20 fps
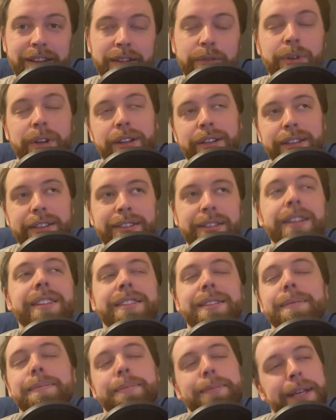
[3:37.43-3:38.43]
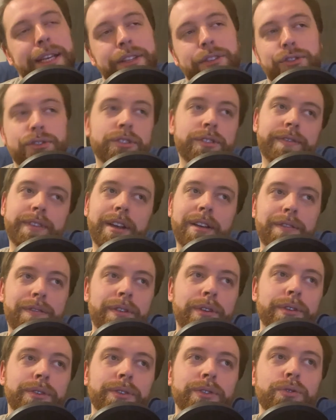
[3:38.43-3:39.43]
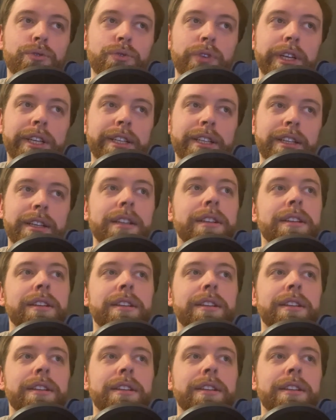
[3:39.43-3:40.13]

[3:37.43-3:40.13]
Well, it's a mixture of our fault, really.